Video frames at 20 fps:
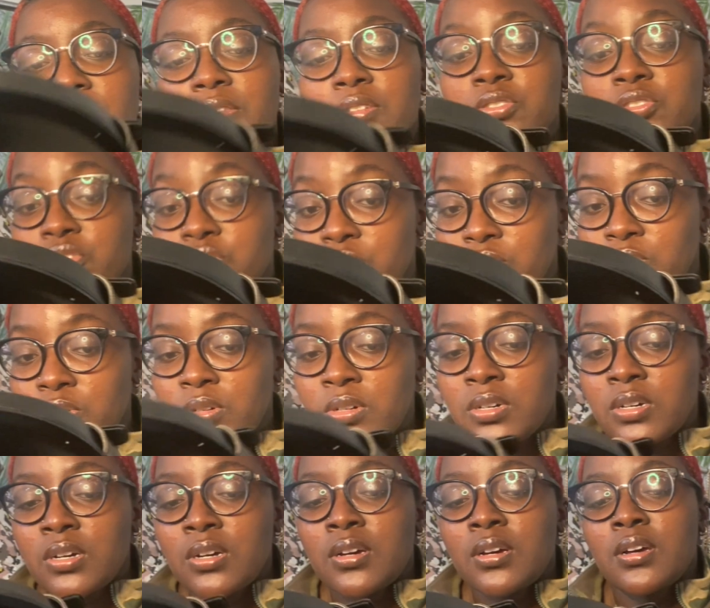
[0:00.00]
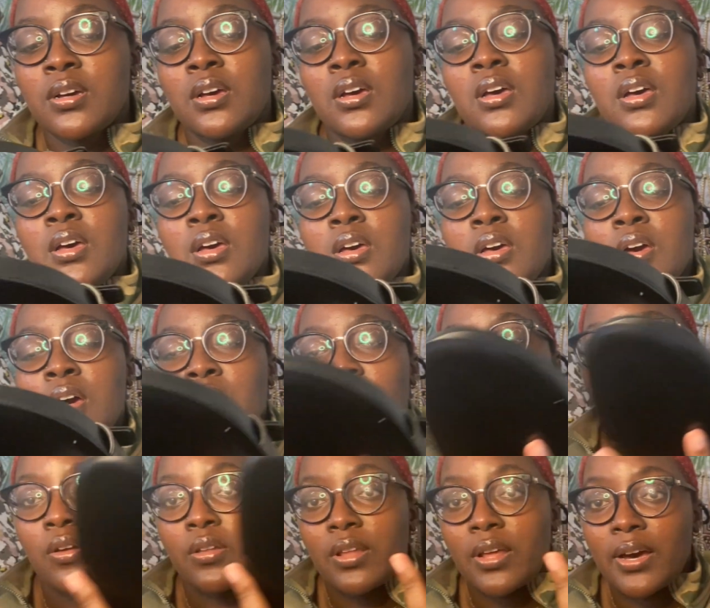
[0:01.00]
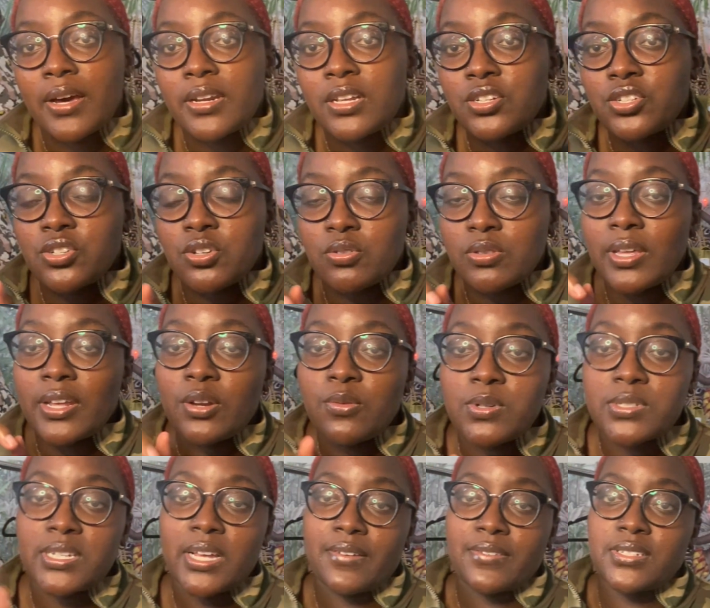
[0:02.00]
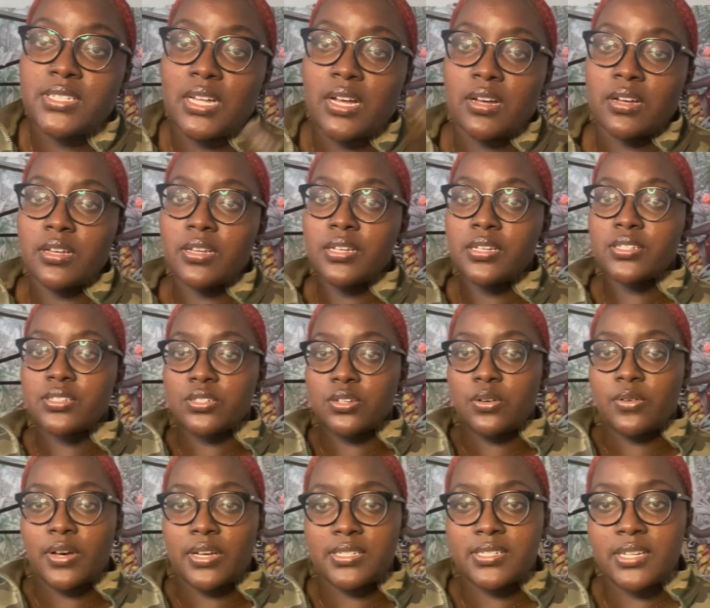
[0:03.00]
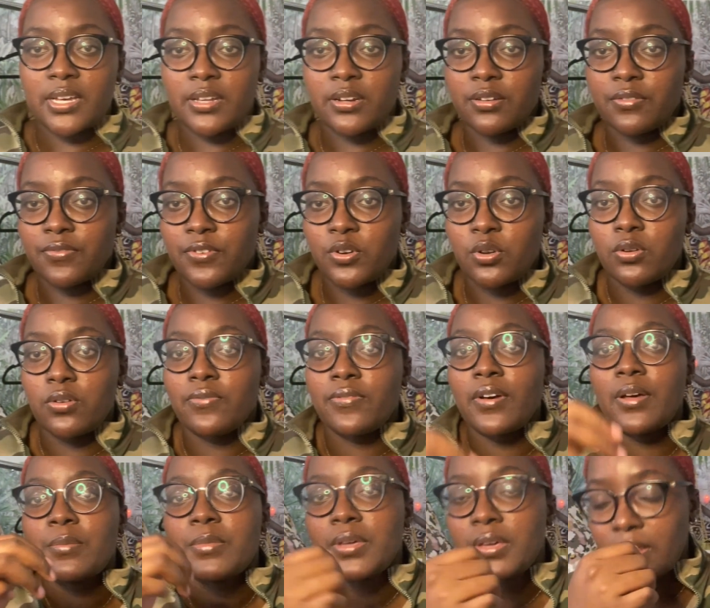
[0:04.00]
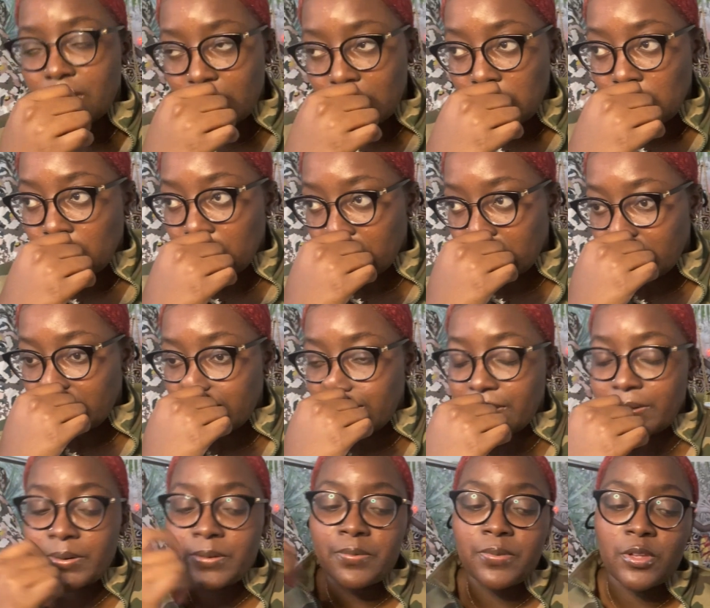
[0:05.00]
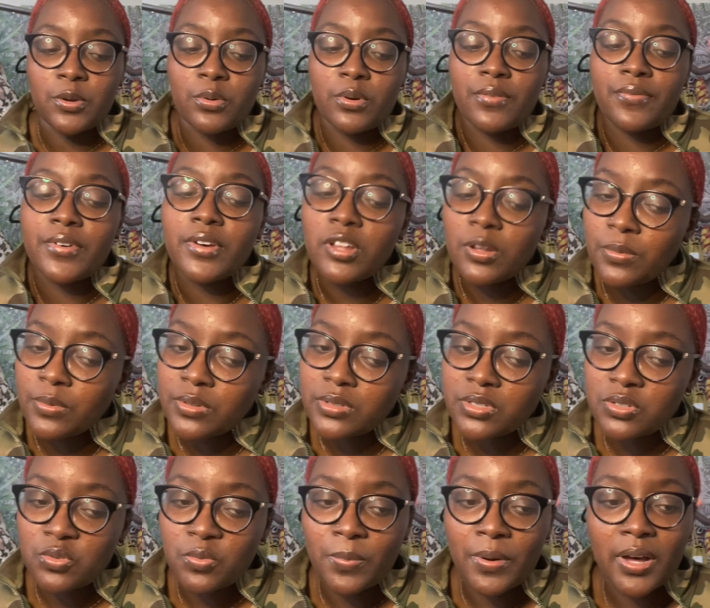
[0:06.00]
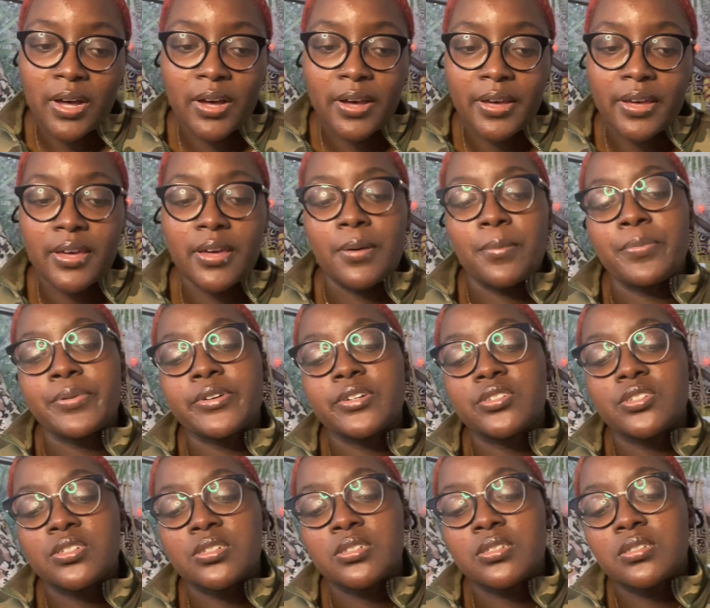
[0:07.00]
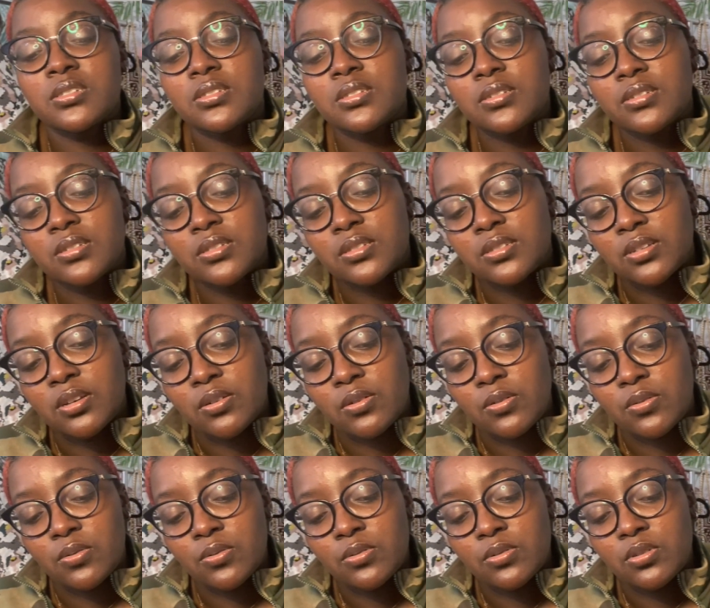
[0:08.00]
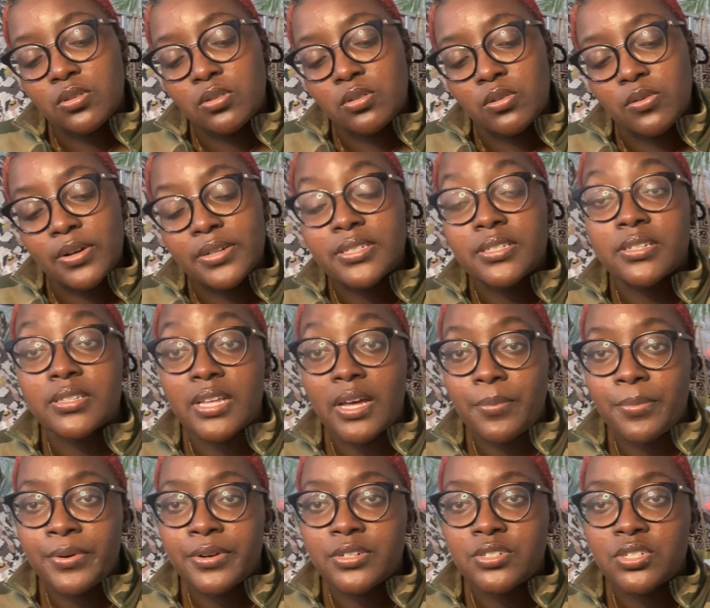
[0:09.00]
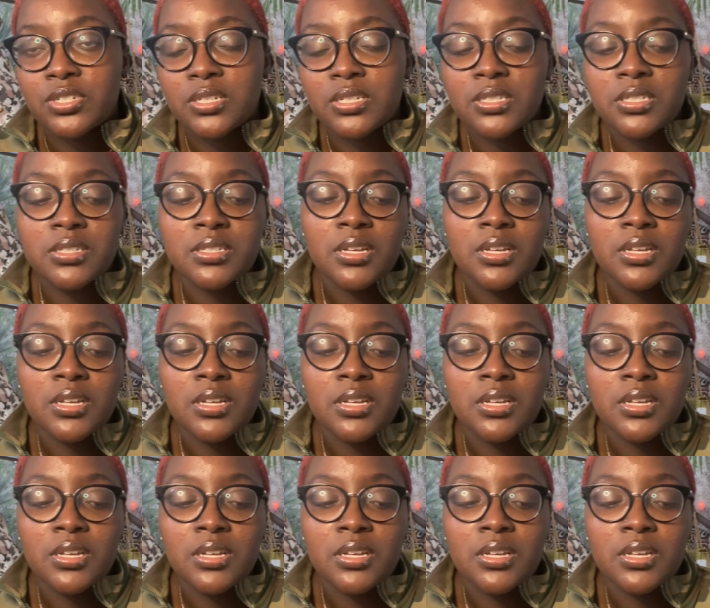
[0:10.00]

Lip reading: the shoe online, it showed that it was out of stock, so I signed up for notify me, and like a week later they were available to buy and purchase. So, you know, I did that purchase.